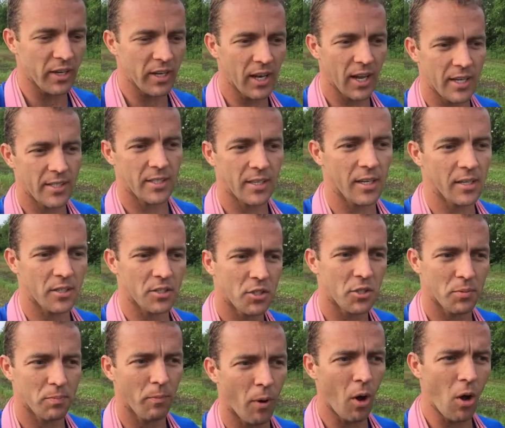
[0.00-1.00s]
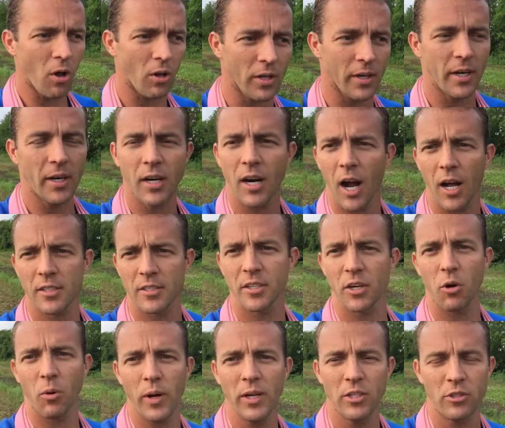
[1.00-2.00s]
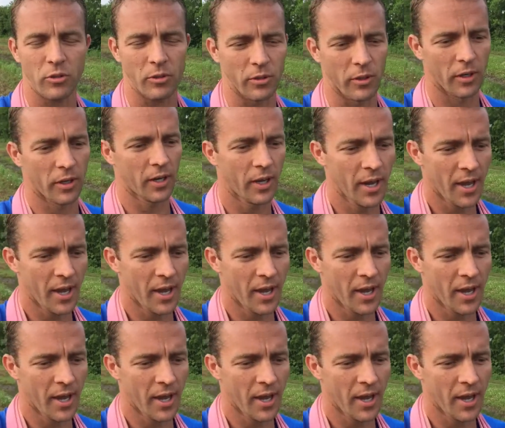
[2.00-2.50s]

realize that it's small and inconsequential.